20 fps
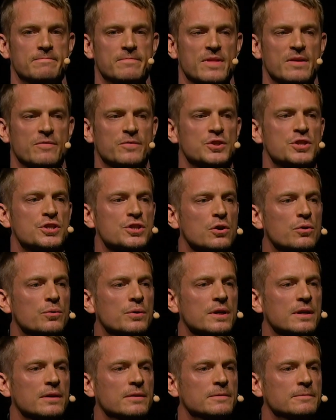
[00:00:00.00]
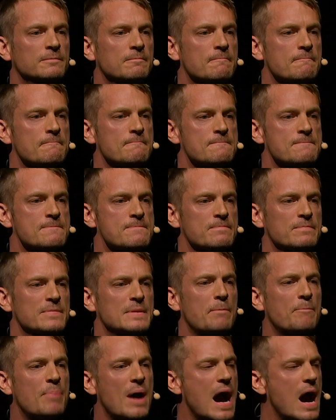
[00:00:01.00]
for showing the
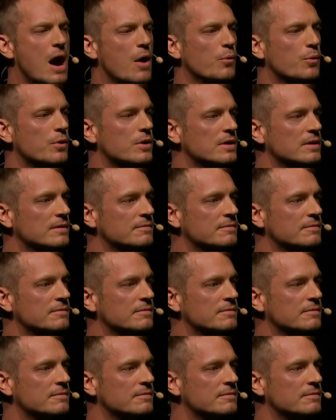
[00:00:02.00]
power